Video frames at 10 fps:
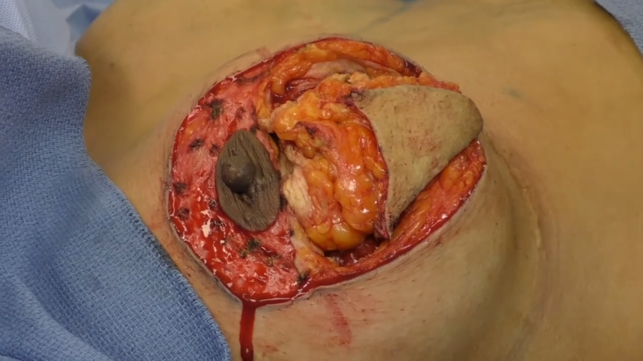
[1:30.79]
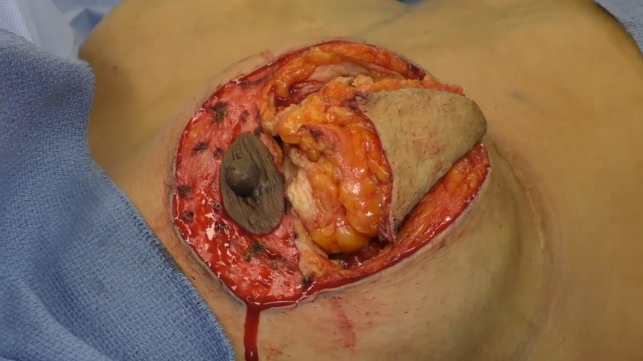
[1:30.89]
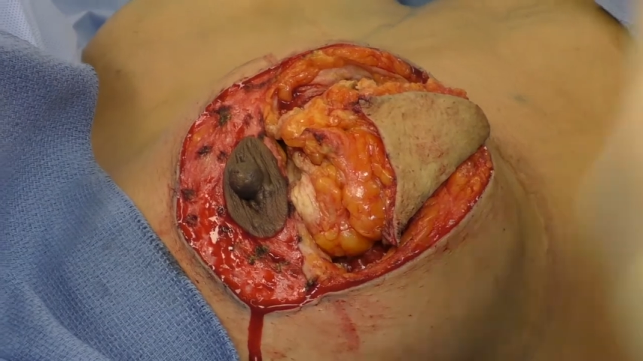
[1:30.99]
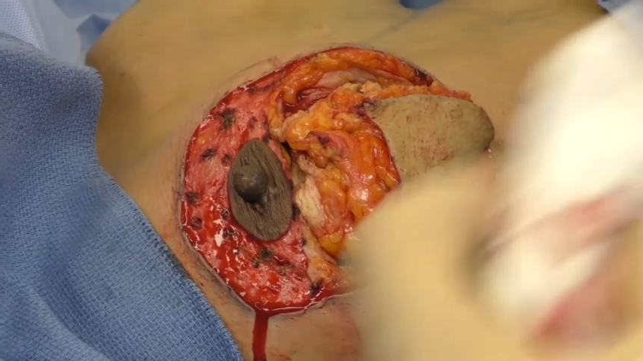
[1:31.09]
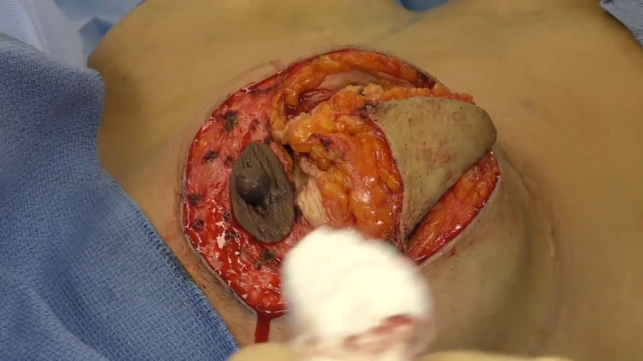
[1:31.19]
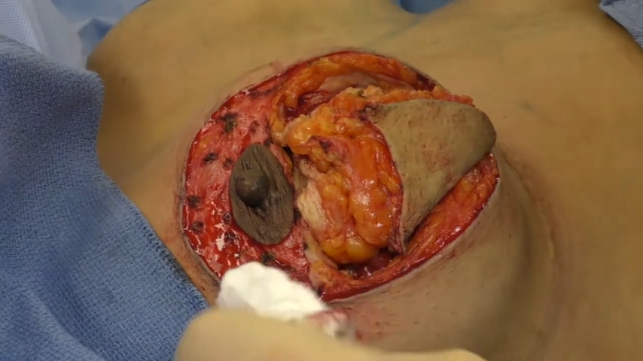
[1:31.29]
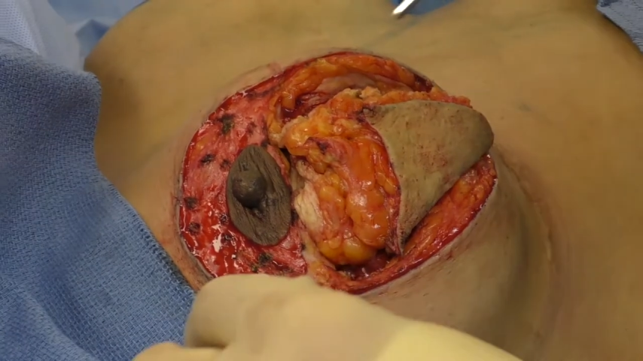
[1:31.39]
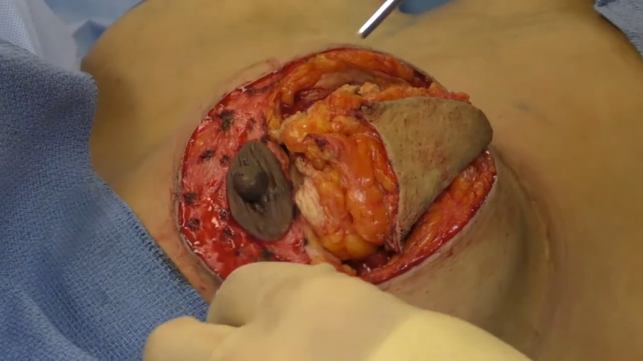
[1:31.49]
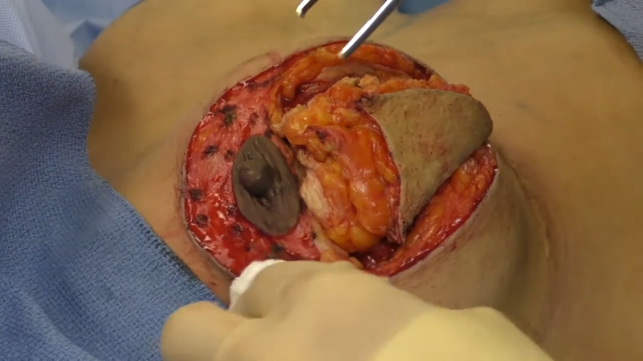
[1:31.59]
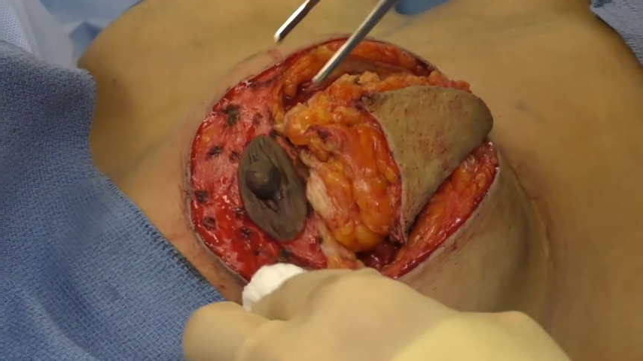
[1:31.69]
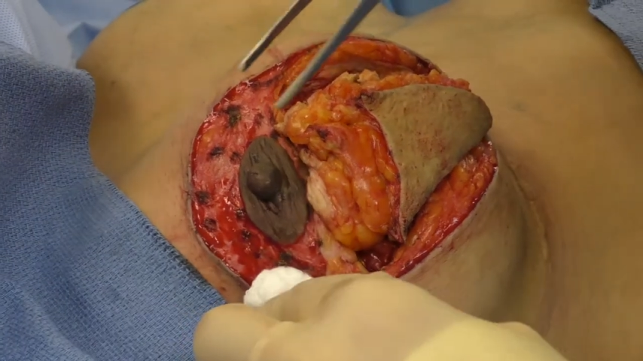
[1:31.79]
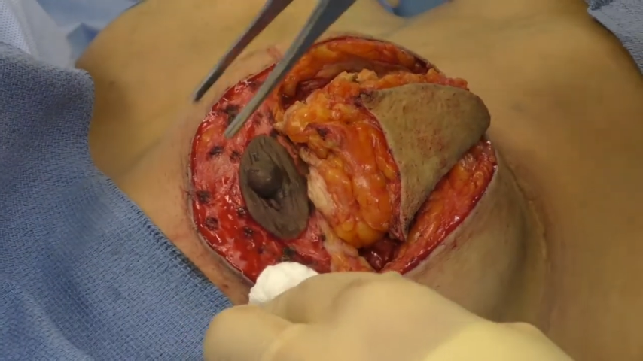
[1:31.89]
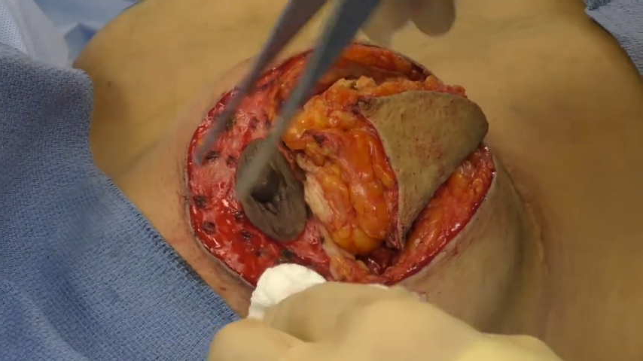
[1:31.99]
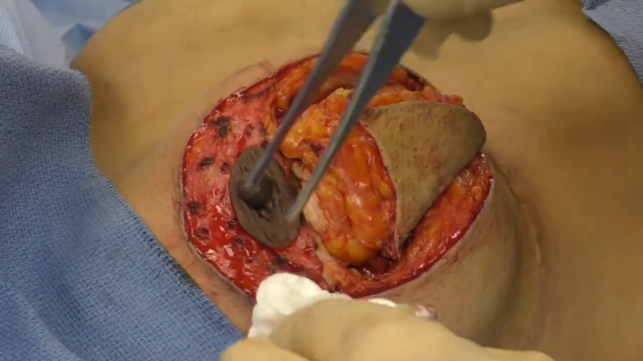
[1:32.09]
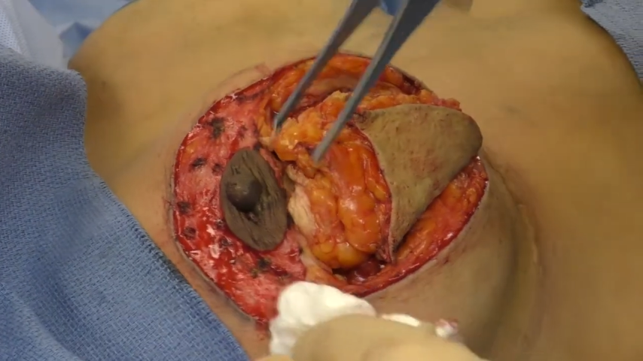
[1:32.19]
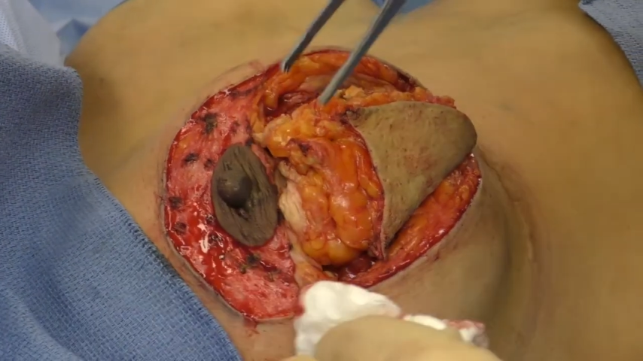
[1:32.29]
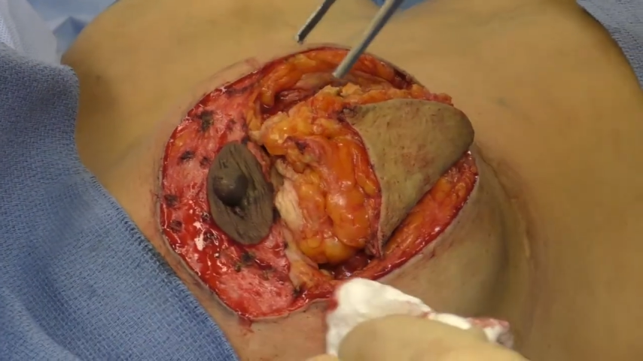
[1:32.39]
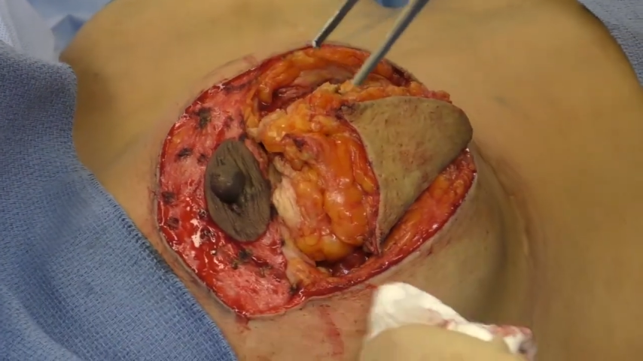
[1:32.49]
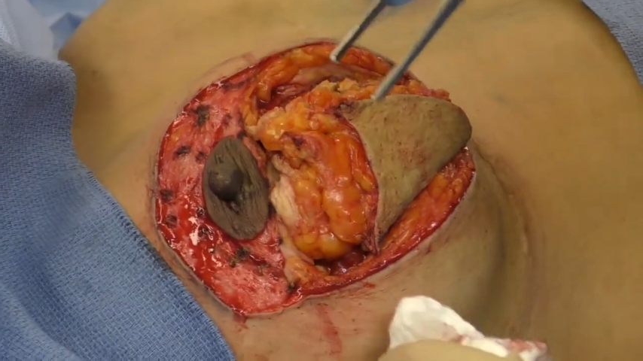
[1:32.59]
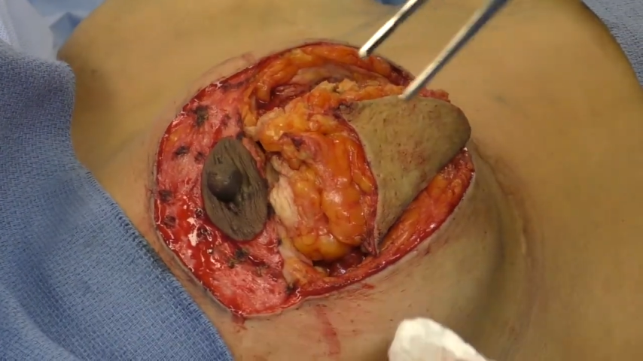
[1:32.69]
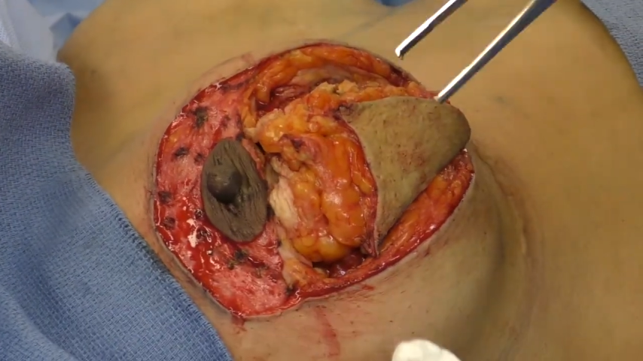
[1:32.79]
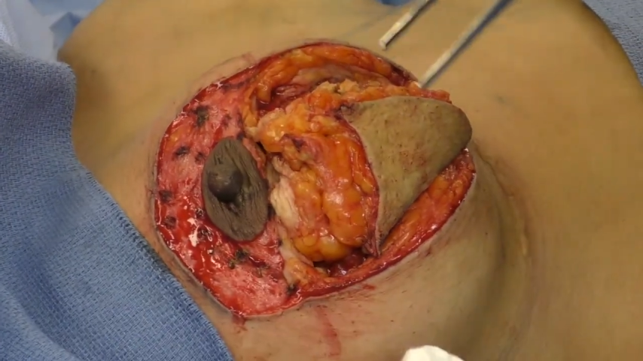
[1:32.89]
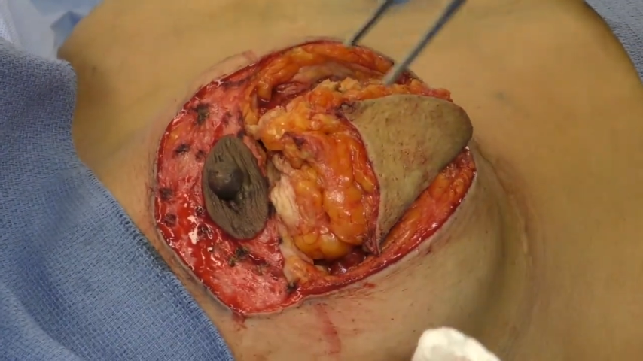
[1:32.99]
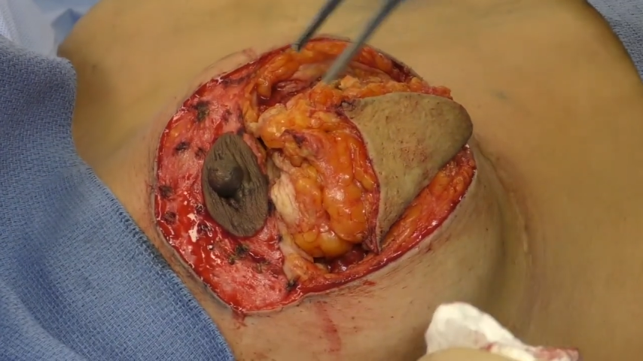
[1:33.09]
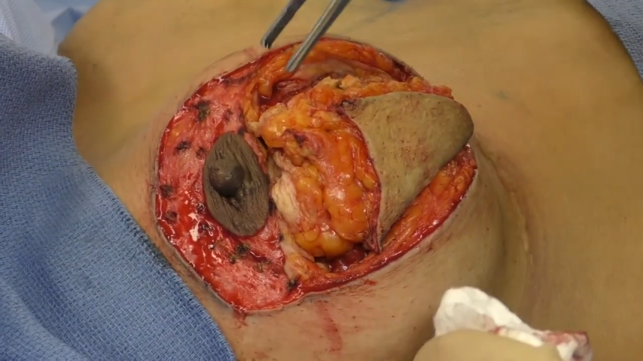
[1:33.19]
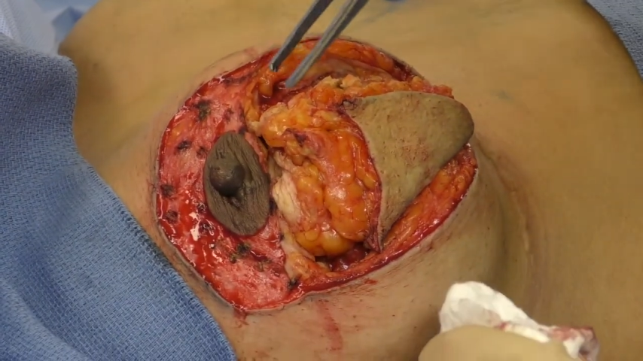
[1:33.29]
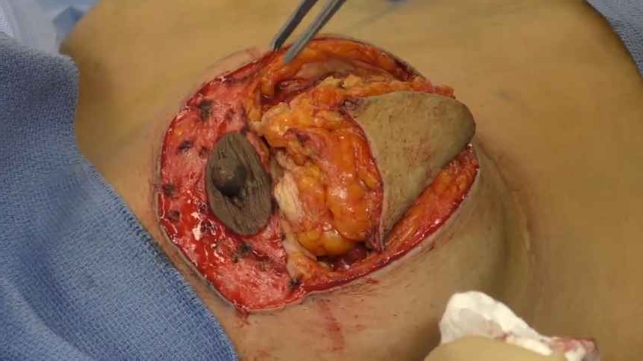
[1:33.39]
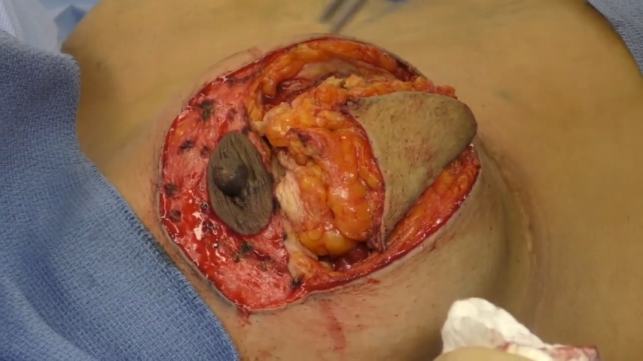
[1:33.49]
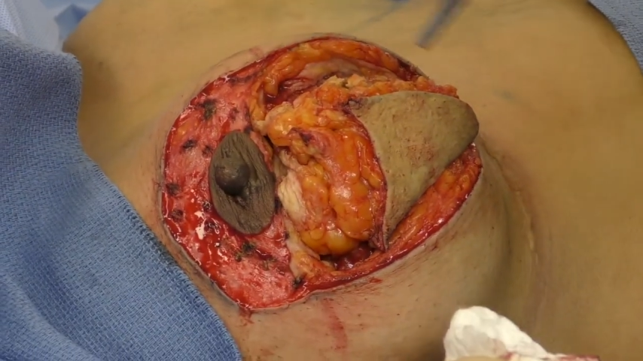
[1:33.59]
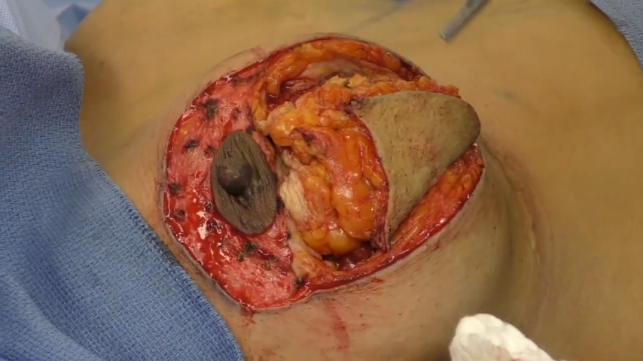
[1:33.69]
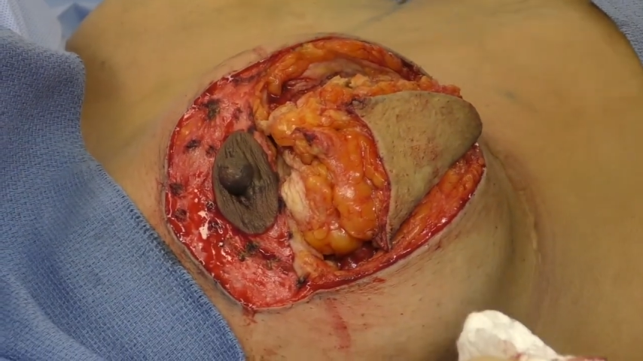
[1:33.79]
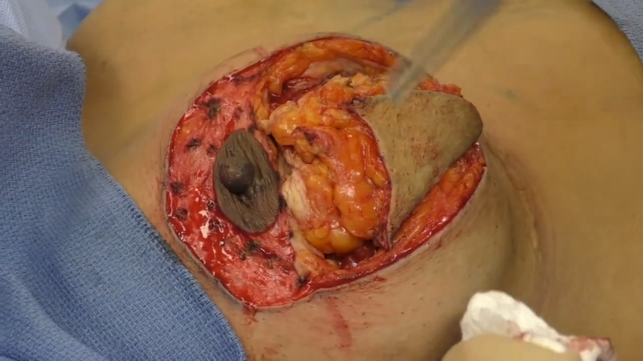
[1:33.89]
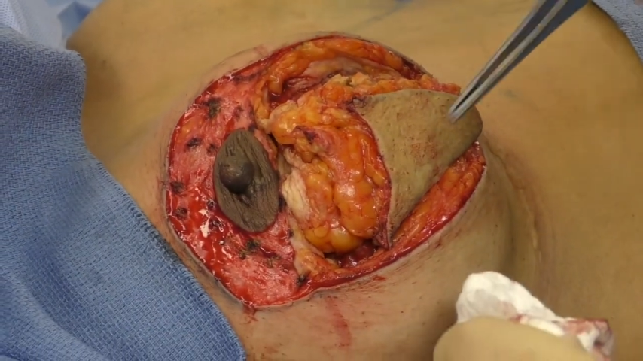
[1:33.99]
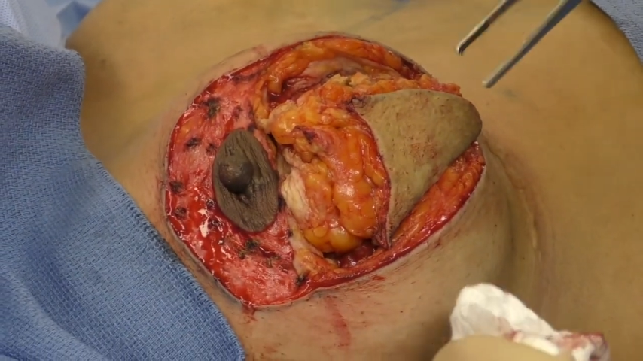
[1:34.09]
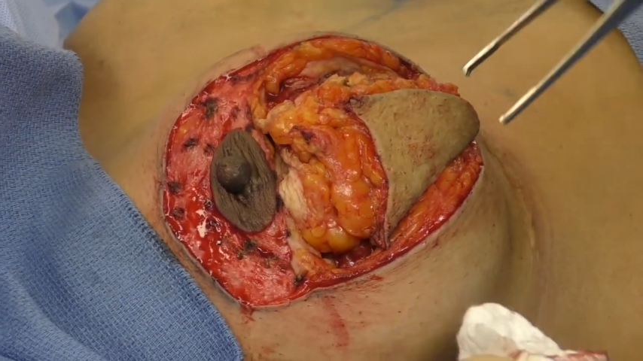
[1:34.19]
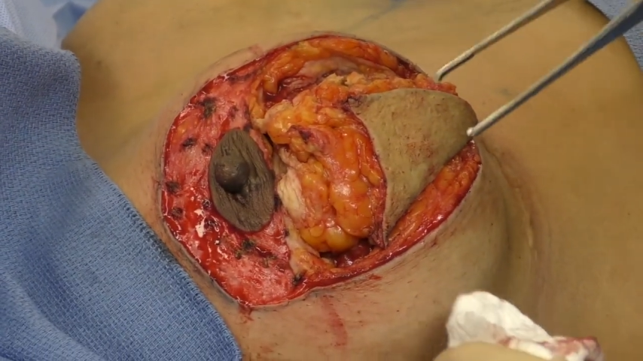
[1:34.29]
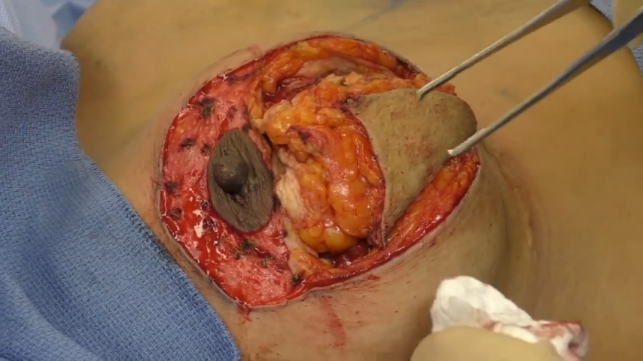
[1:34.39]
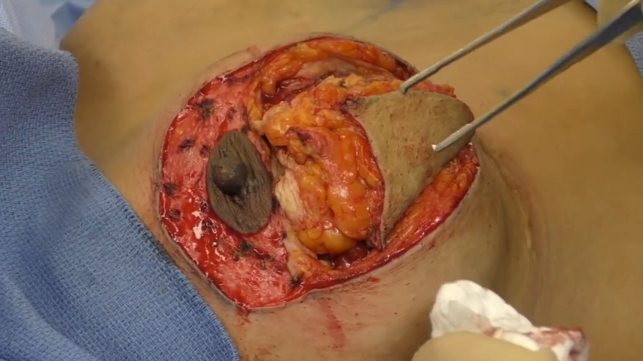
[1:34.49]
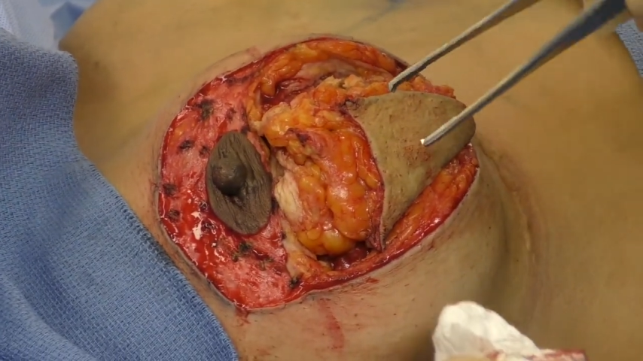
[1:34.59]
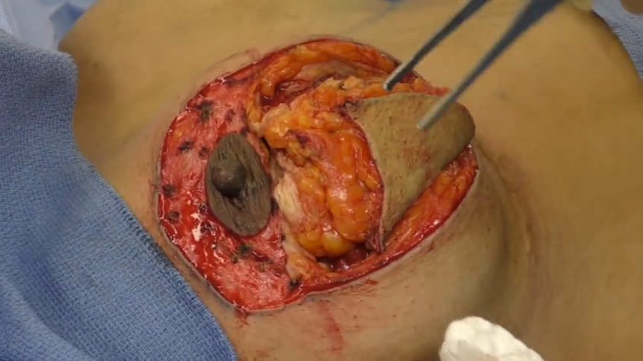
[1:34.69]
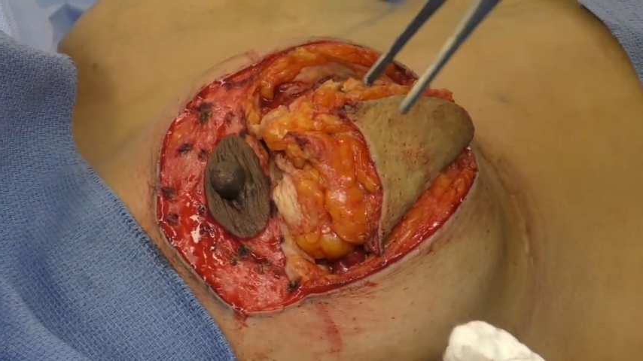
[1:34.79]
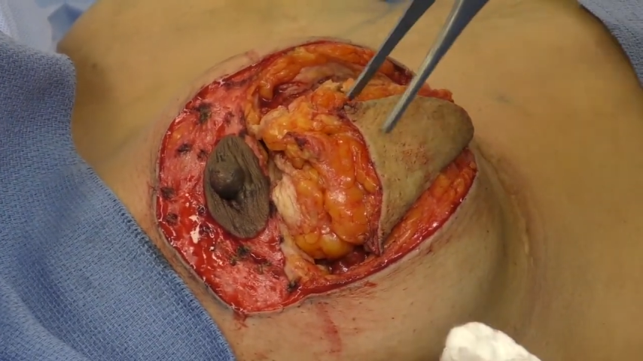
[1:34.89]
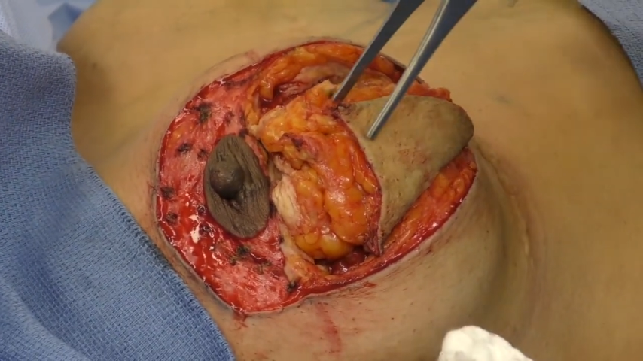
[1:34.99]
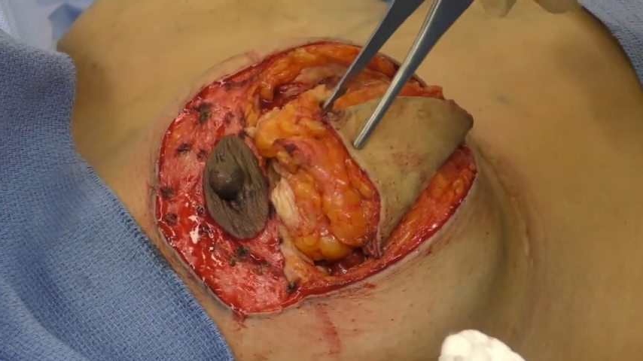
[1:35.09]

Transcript: Nobody's mouth can be seen.